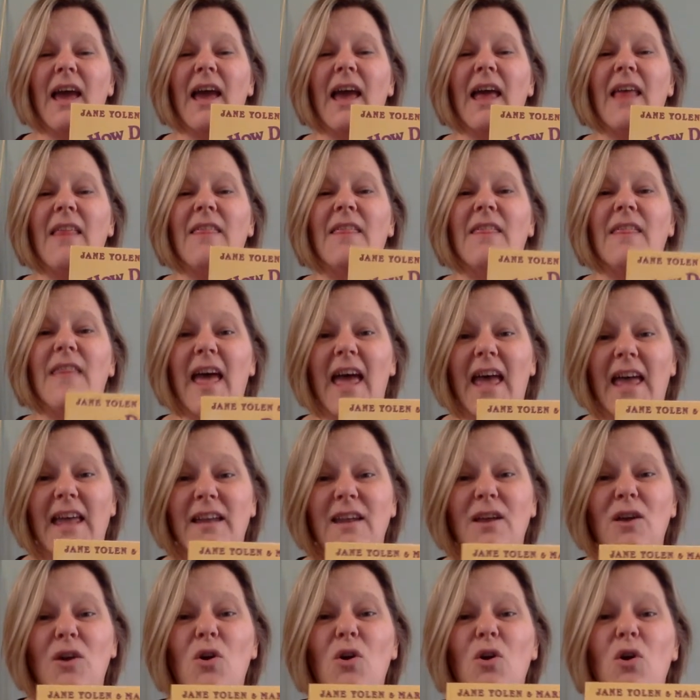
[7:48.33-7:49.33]
And
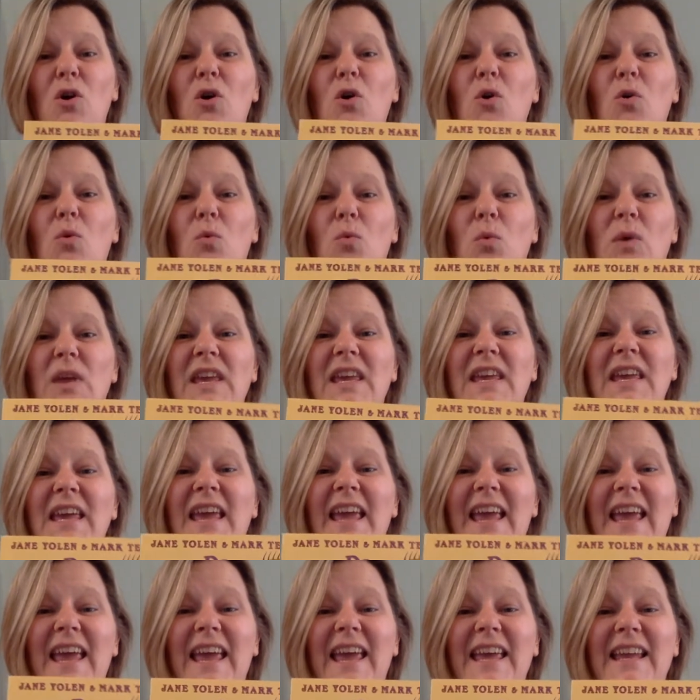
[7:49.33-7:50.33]
then we
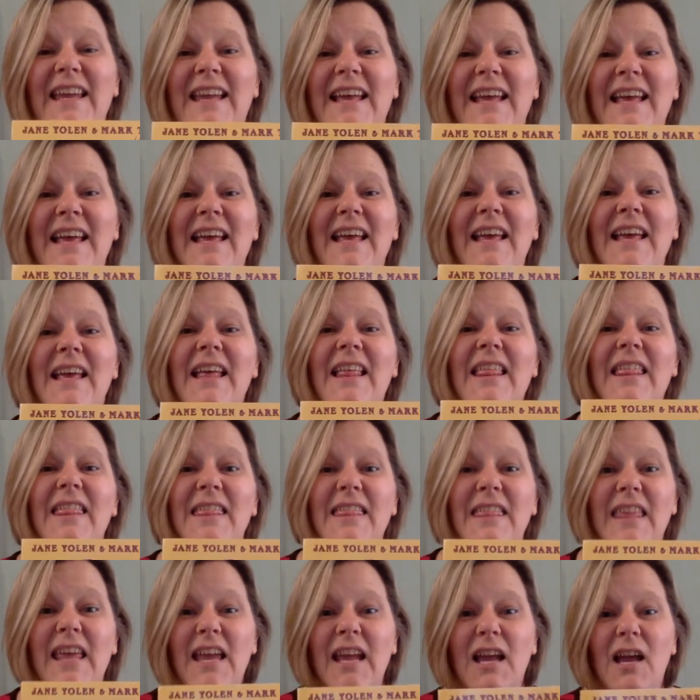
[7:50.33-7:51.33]
can
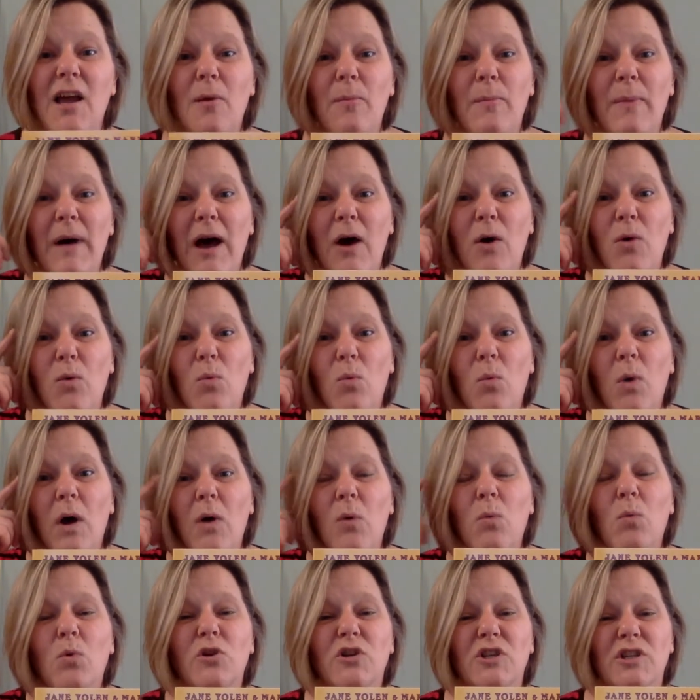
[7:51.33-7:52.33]
think about what
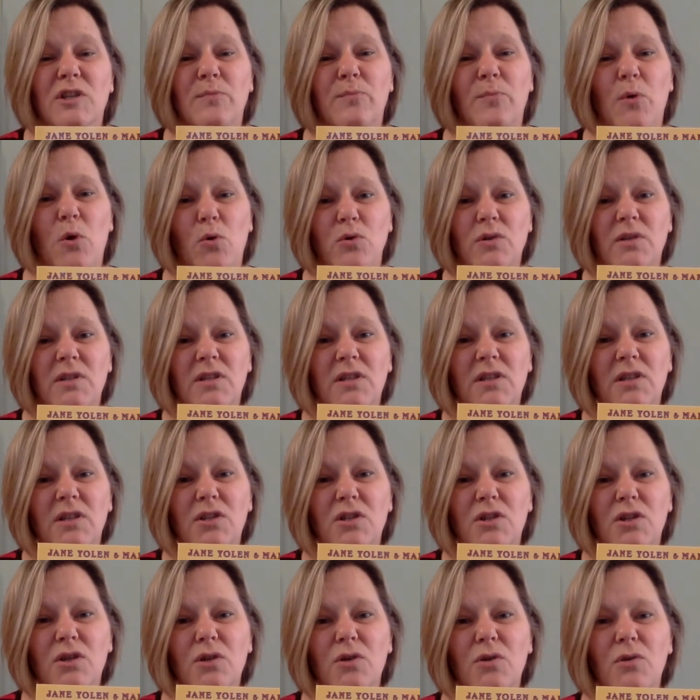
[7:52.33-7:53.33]
we're supposed to
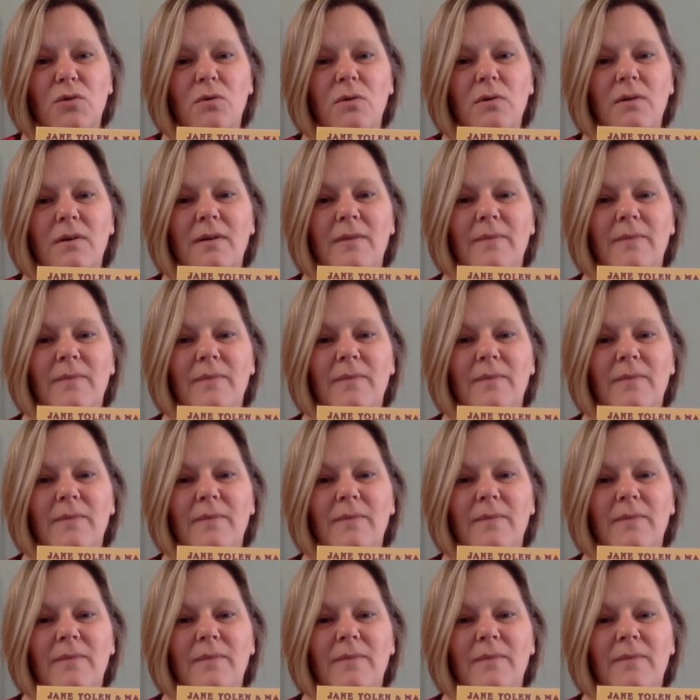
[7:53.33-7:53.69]
do.